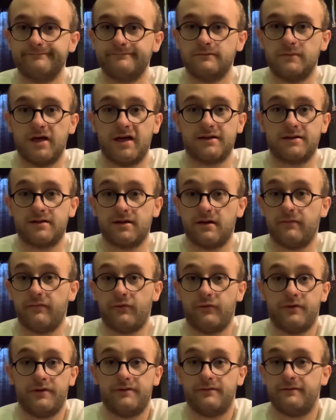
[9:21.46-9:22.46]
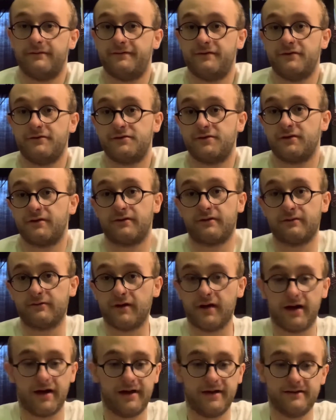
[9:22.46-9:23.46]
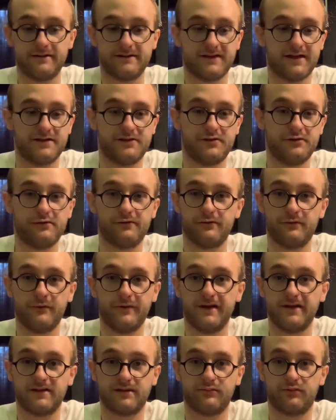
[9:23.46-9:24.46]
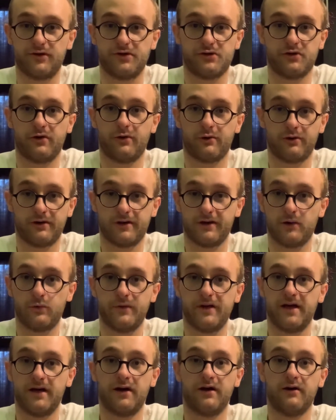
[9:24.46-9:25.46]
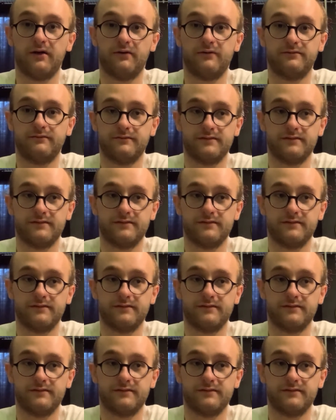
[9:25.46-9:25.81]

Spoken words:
at some point in the future. It said 2 to 3 weeks. I'm pretty sure I ordered like a week ago.